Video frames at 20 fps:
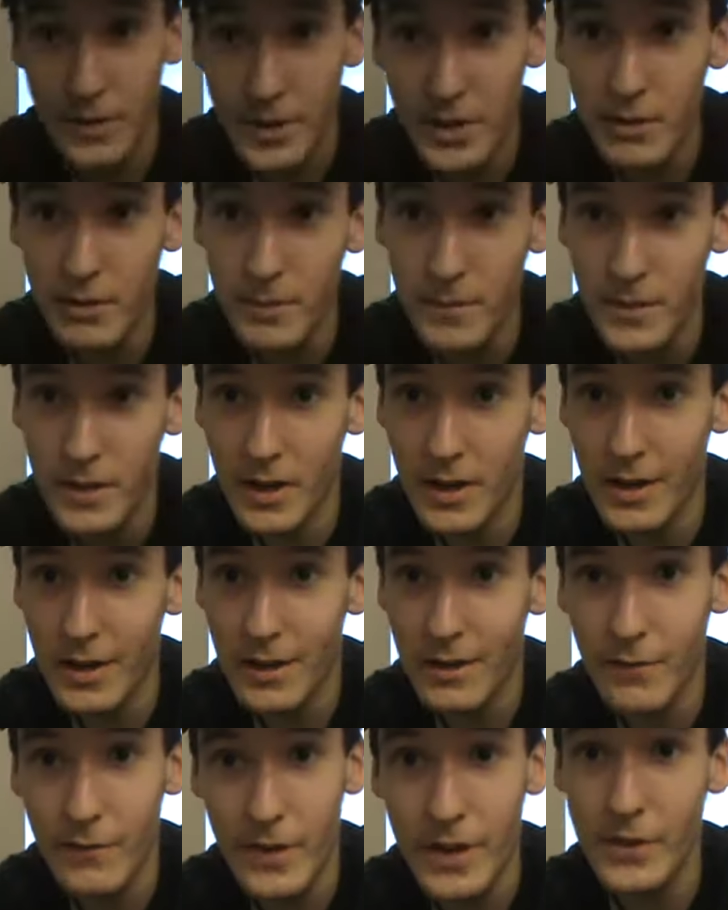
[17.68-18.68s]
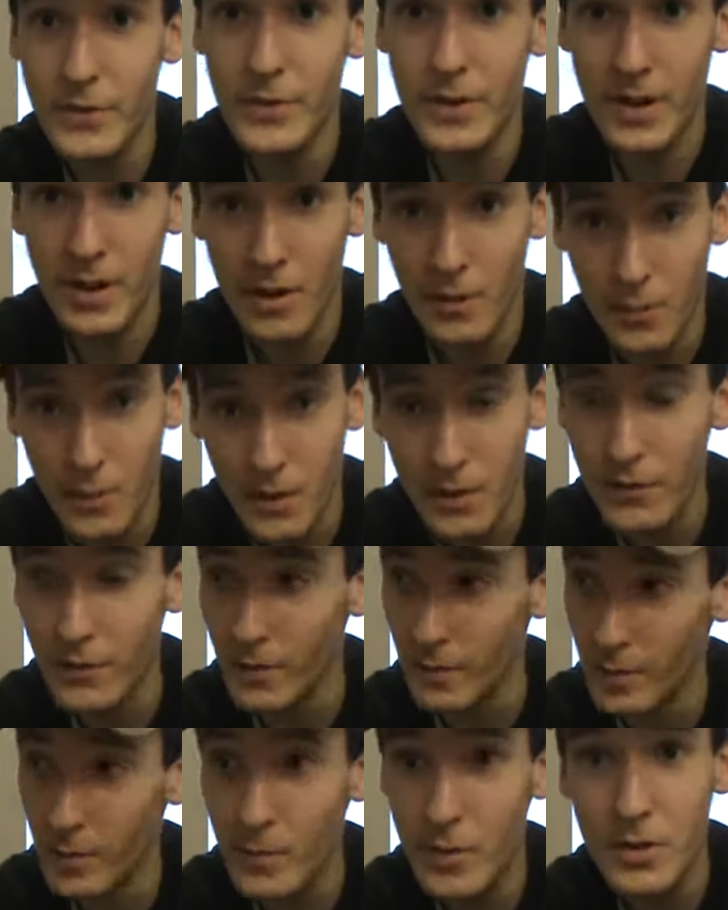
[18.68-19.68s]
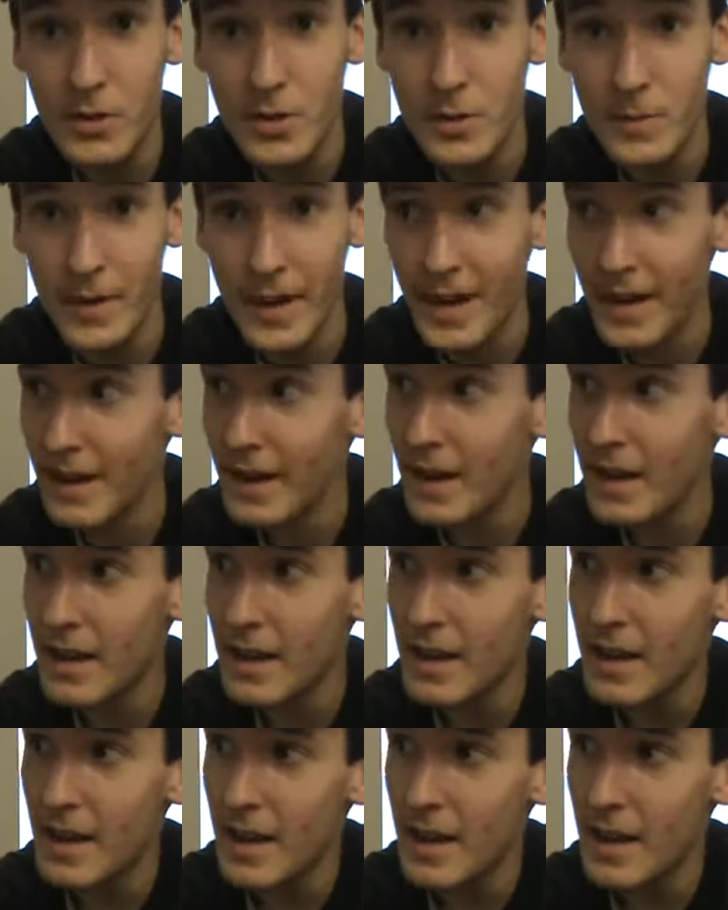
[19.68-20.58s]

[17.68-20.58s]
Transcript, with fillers: Reshiram card featuring artwork from the booster pack,